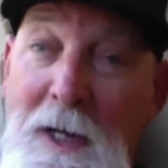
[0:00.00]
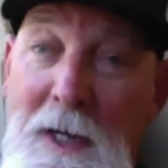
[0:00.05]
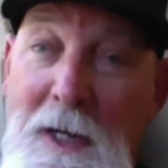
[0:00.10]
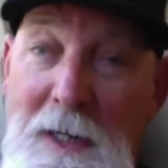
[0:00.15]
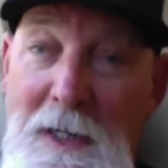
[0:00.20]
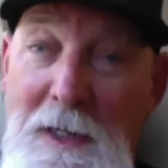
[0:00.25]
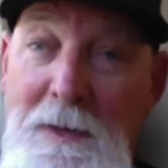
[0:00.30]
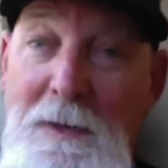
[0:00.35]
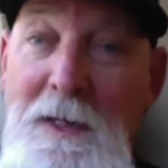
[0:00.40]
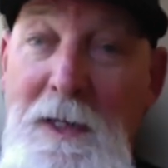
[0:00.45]

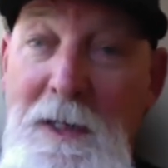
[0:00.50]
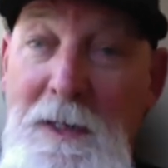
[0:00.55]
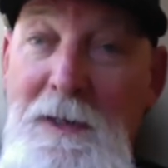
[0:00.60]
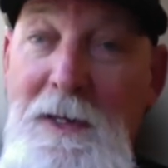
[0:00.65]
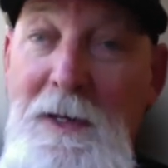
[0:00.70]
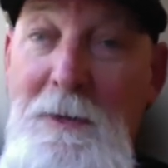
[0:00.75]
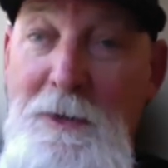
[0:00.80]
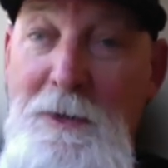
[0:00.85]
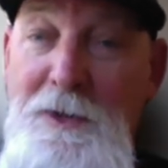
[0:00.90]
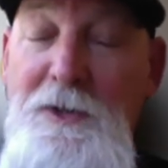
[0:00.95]
And
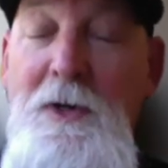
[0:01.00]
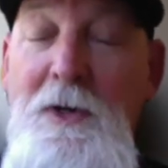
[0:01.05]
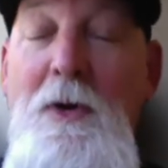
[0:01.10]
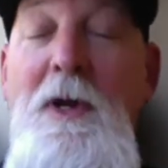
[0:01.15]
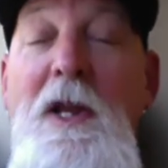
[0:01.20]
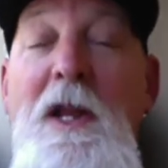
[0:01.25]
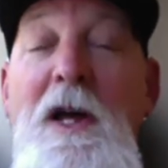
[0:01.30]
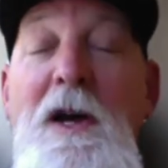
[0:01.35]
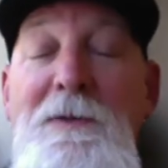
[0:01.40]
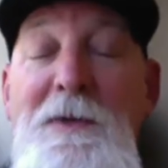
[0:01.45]
they were
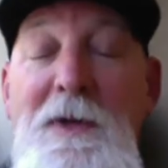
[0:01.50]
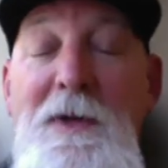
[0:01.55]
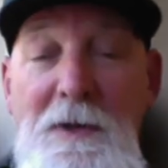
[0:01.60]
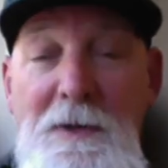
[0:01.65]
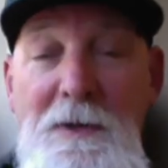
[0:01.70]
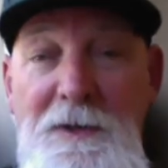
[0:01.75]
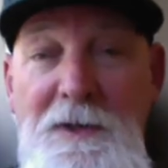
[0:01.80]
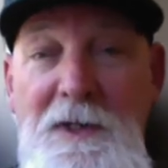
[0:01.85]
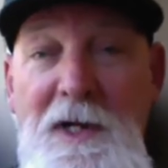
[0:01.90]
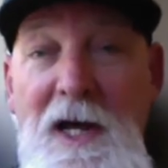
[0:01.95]
showing love to
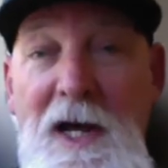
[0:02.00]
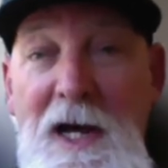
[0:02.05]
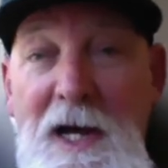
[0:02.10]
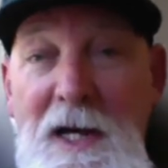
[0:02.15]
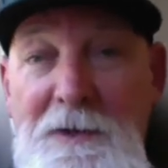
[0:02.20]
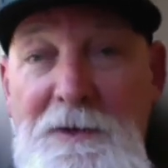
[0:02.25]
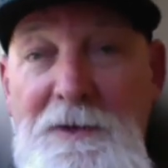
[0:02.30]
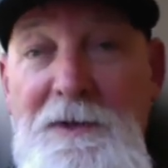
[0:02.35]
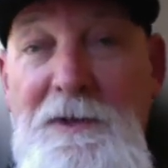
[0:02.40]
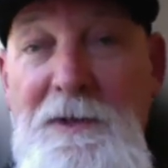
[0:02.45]
those
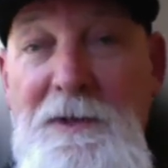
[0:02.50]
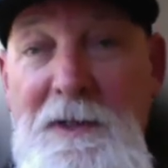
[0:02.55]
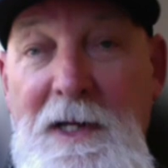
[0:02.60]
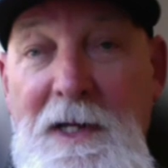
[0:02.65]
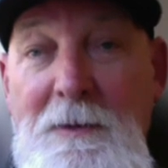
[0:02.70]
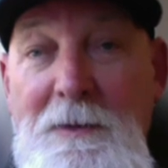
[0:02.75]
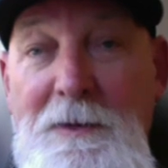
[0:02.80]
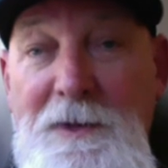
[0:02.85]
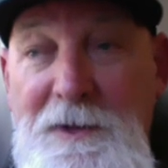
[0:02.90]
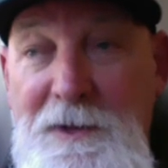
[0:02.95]
guys.
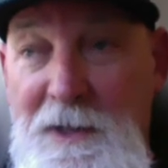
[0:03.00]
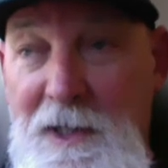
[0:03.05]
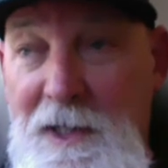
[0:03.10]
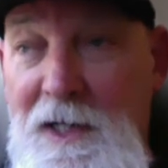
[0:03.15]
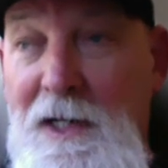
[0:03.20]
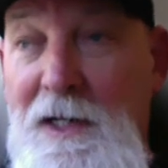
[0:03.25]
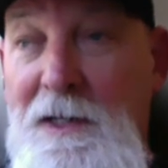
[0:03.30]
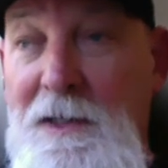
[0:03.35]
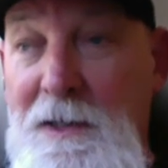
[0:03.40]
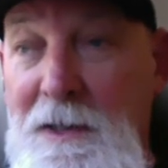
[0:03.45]
That was,
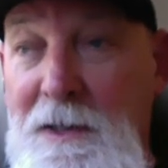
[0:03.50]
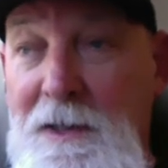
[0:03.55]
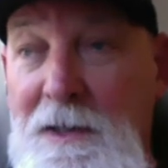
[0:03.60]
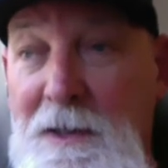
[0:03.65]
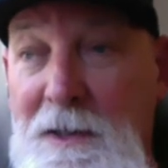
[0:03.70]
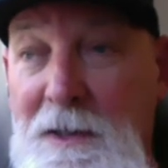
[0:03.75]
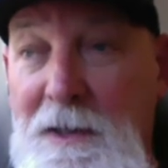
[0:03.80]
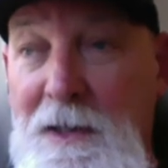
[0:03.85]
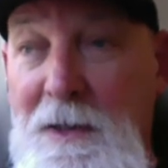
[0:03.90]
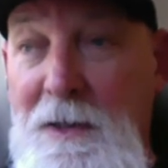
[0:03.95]

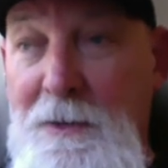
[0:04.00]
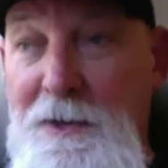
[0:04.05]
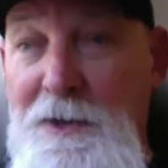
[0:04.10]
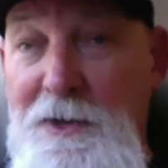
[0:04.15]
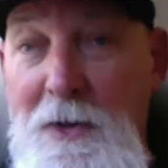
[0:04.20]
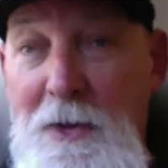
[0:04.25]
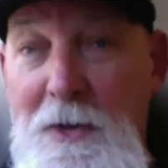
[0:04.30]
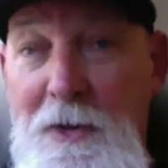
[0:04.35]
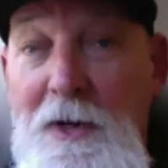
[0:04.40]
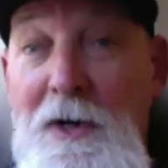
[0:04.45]
they were
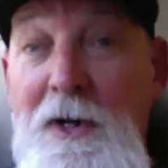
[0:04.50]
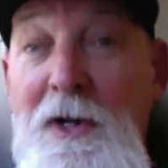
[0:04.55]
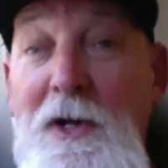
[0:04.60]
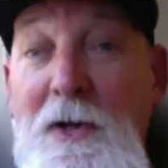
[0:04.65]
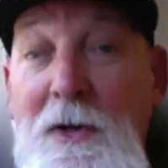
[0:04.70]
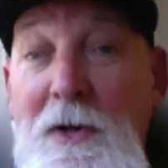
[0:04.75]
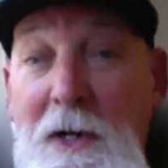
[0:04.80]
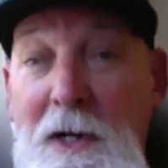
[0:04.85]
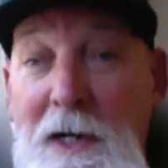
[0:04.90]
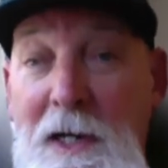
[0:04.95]
showing their
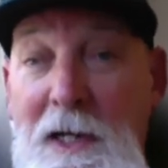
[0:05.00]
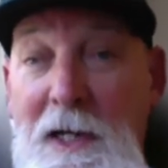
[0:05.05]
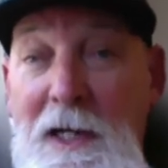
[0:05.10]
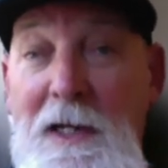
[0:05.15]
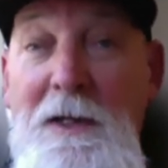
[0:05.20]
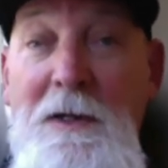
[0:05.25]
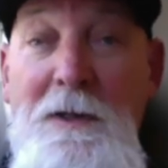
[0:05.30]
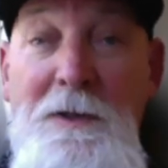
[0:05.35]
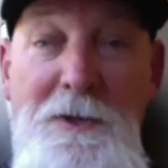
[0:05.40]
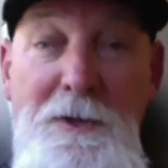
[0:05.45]
unity
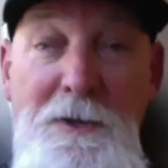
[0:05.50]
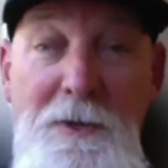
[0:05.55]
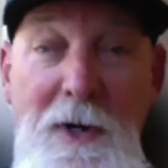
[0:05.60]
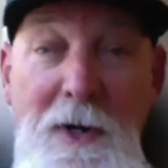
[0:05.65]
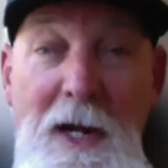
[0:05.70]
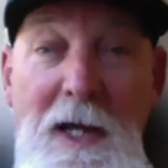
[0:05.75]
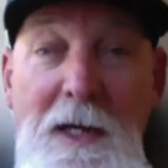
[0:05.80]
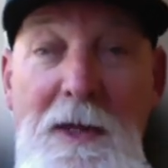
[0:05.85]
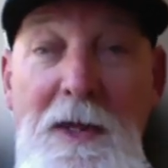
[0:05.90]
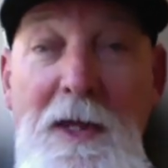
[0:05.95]
and their
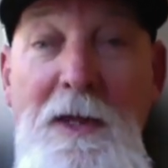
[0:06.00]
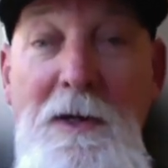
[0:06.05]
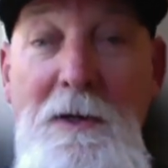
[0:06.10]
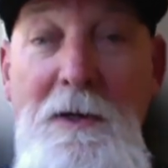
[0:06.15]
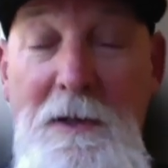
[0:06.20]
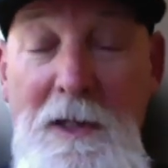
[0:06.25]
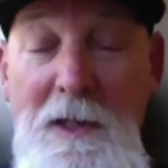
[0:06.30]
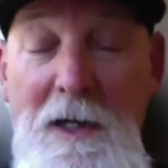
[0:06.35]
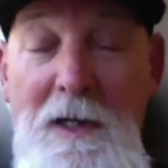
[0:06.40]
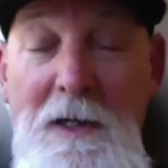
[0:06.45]
strength and
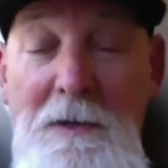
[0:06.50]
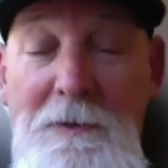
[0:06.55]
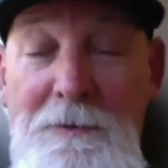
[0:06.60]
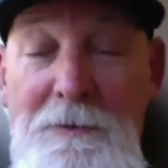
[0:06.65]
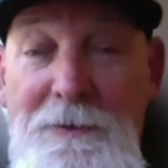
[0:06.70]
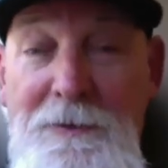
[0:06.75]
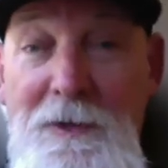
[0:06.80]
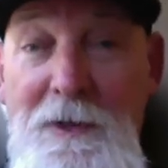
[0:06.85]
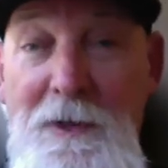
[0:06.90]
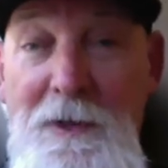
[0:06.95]
their love,
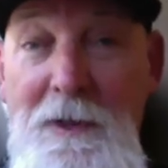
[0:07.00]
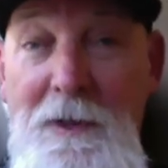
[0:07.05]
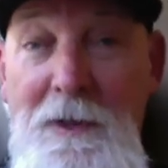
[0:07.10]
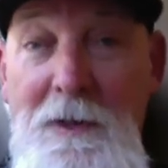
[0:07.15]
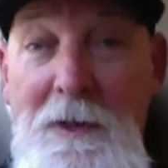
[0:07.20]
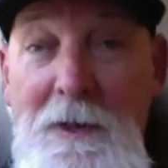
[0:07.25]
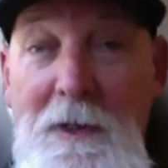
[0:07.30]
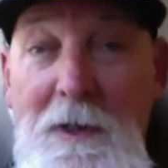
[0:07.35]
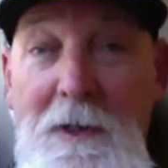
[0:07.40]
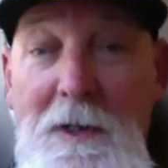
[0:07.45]

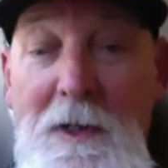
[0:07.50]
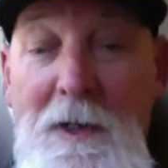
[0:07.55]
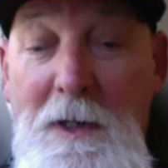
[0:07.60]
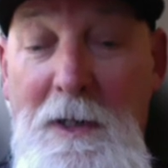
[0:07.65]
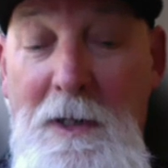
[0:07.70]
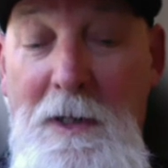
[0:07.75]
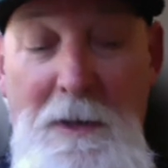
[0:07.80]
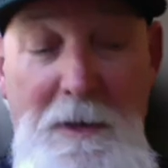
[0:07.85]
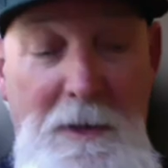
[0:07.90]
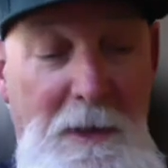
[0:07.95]

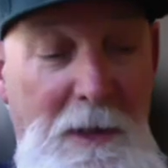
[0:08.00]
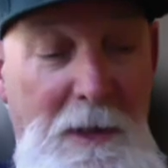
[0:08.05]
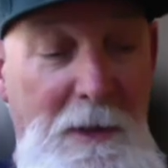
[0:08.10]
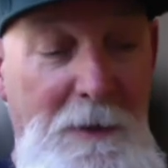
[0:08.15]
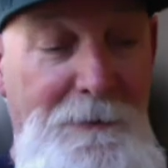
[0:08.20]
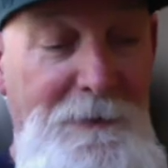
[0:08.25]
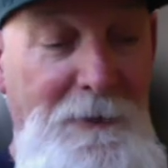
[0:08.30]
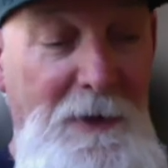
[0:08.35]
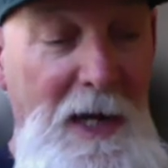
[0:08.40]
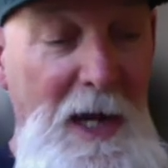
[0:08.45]
you know,
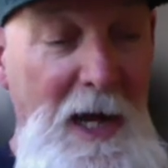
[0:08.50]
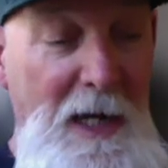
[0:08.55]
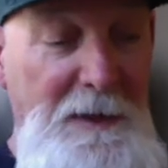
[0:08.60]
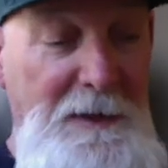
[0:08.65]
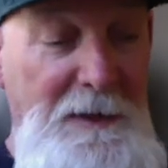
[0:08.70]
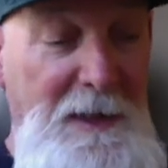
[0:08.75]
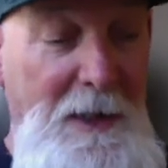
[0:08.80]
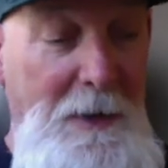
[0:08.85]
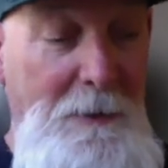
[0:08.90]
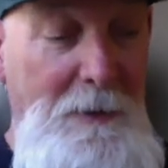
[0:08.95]
for
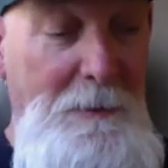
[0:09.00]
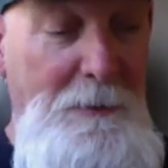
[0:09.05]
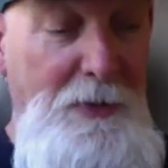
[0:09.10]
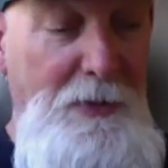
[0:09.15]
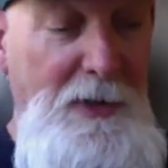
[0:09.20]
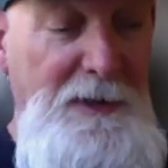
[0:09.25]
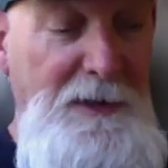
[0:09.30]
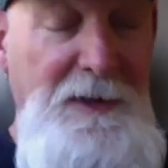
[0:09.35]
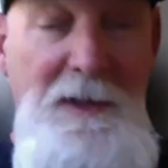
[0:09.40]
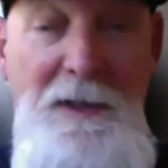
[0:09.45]
guys that were in
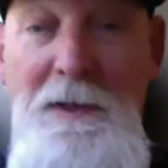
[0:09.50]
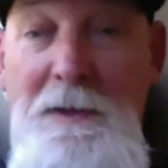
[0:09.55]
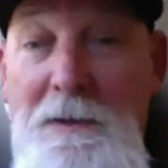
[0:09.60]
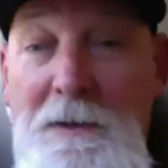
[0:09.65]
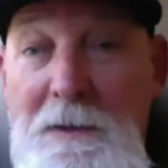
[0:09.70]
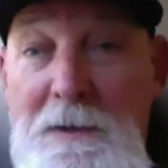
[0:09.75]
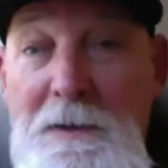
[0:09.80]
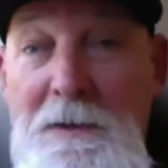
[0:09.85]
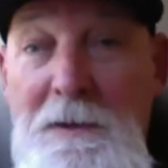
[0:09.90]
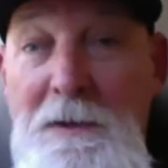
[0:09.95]
prison,
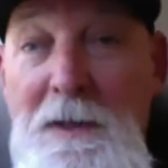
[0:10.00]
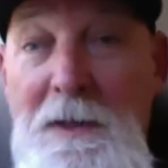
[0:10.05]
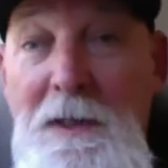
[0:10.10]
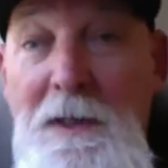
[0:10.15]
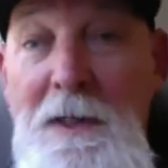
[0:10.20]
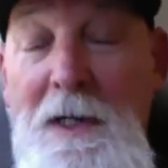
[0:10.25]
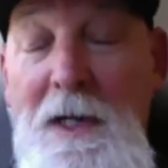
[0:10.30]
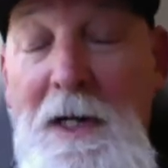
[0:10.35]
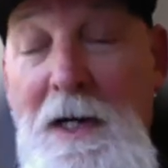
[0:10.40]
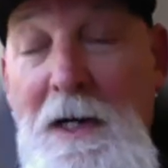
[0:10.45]

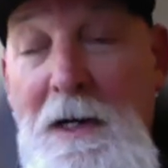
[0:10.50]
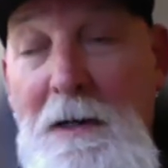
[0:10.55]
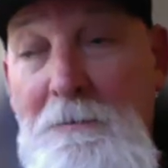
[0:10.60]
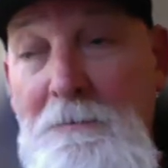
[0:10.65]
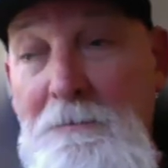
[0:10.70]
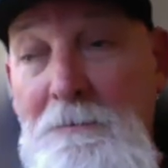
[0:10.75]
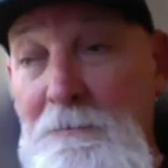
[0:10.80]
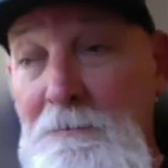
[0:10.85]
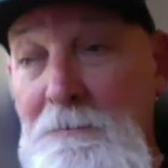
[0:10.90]
you